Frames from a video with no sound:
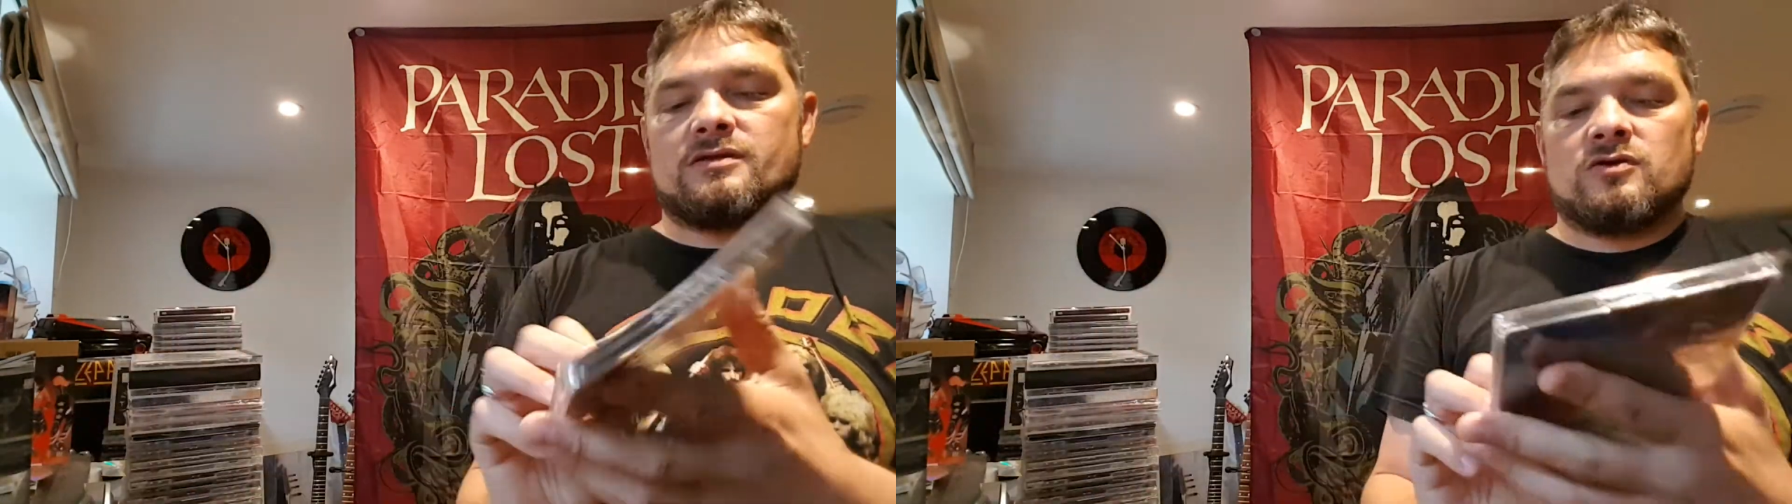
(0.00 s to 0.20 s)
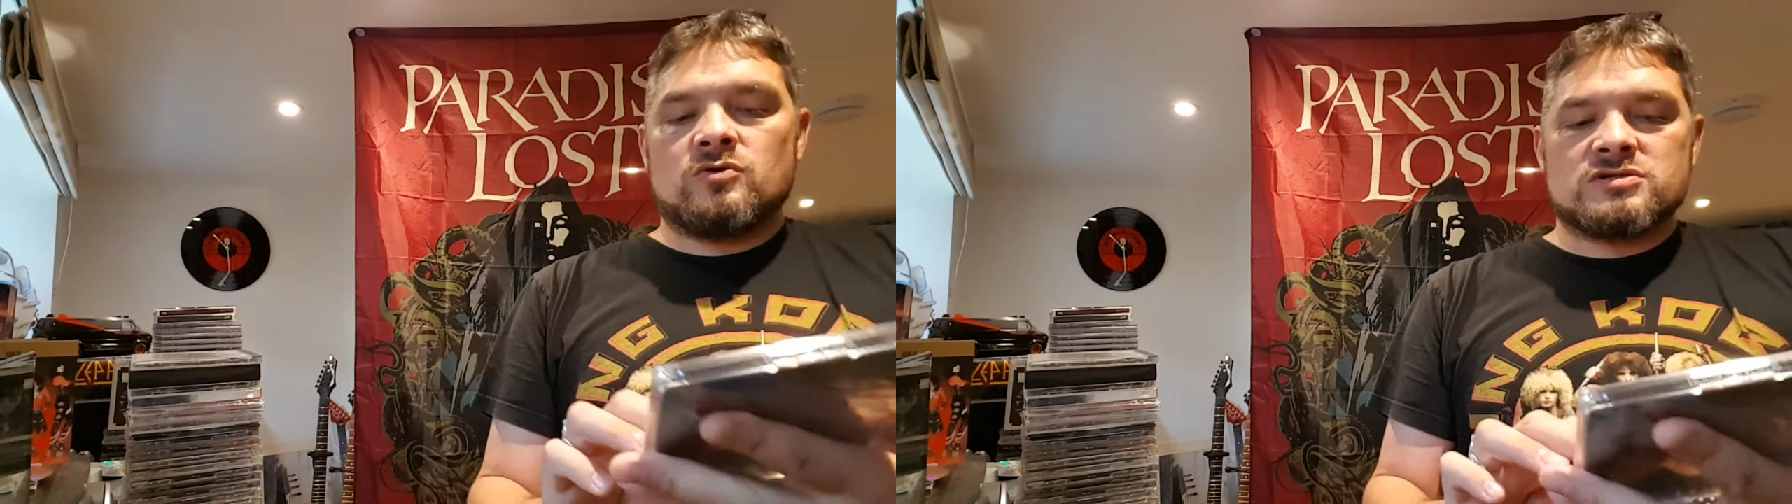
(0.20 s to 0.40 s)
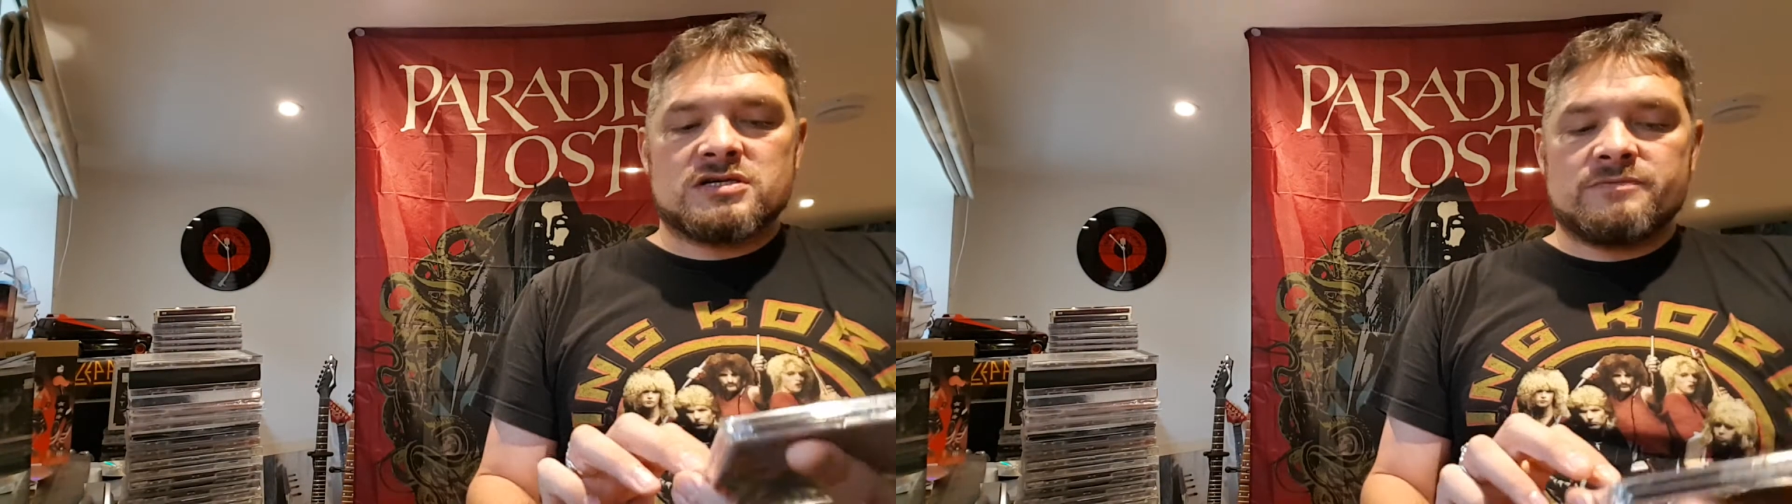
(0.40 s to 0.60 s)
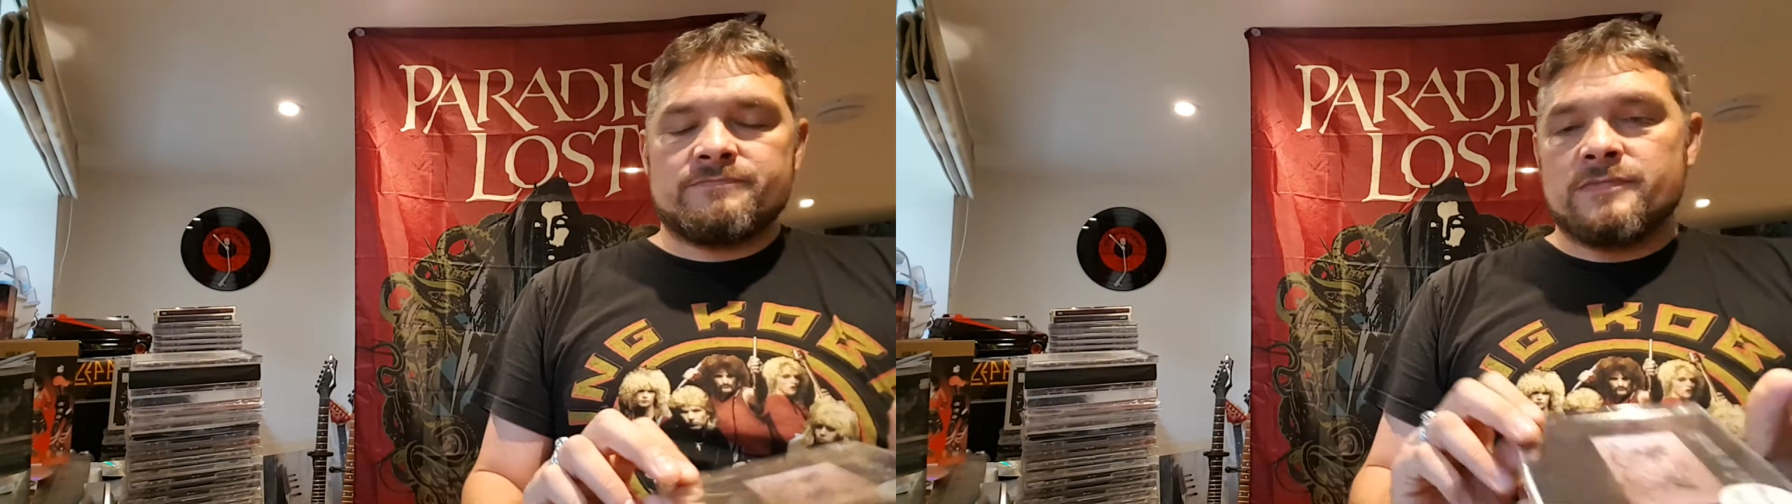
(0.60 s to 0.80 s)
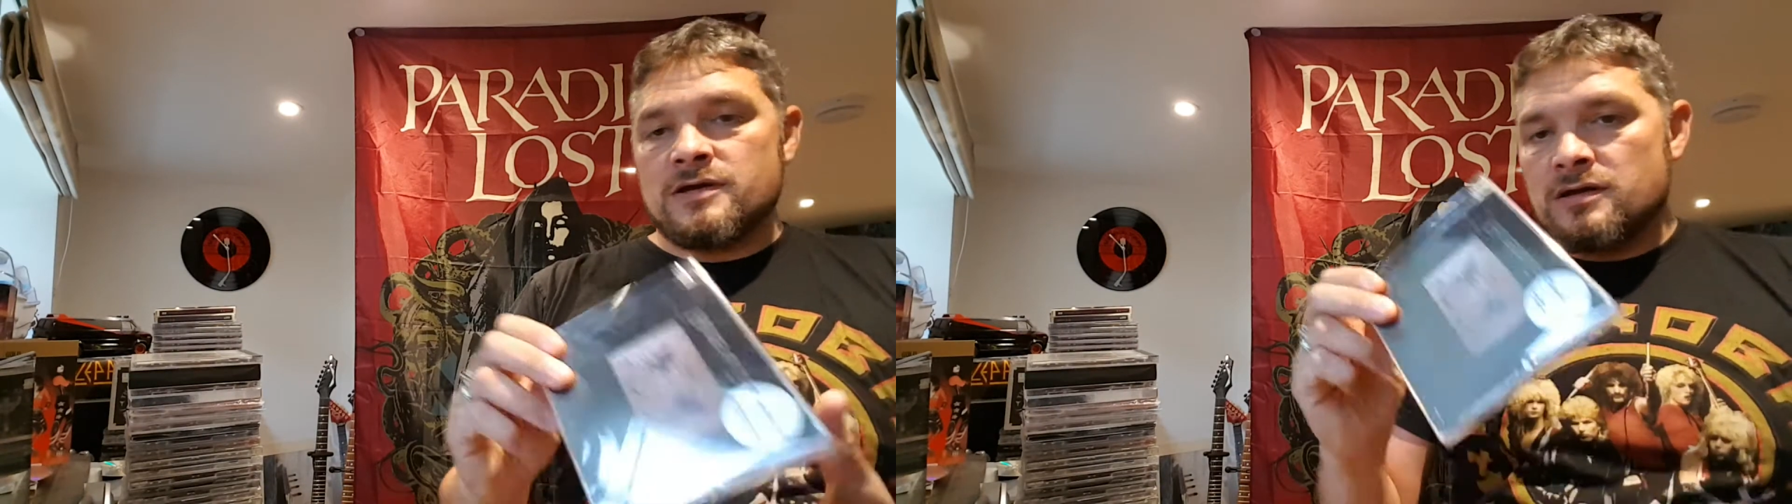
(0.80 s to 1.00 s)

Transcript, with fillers: awesome.